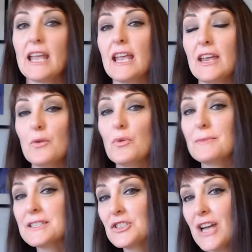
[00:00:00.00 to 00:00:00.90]
in a
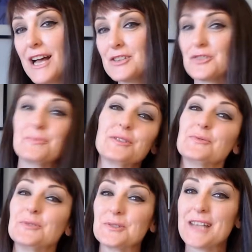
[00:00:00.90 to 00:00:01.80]
woman's chart, Jupiter
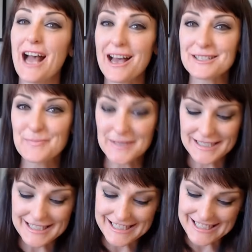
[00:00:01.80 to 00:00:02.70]
rules
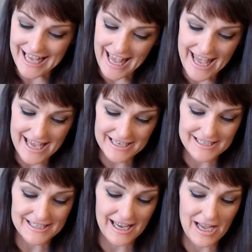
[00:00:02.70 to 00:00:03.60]
husbands,
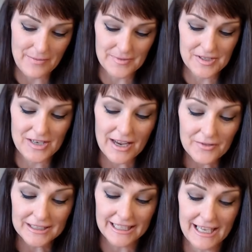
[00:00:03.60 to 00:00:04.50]
and um,
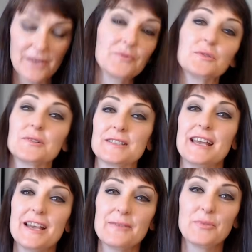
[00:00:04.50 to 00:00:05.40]
generally he rules
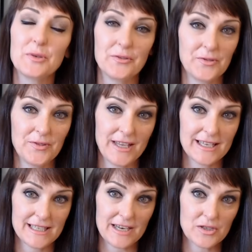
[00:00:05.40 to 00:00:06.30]
beautiful
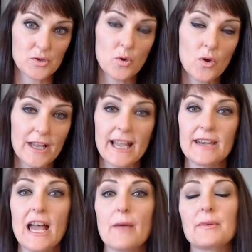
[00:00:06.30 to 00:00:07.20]
things like joy
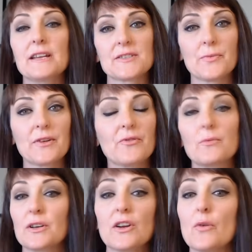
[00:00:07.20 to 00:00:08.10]
and happiness. If we
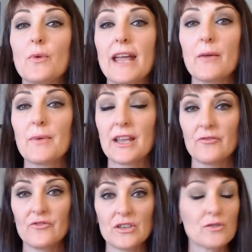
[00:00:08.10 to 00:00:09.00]
want to know where we can
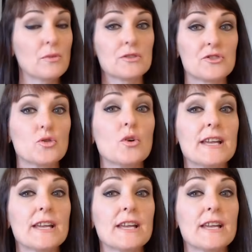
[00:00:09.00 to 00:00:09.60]
feel the most joy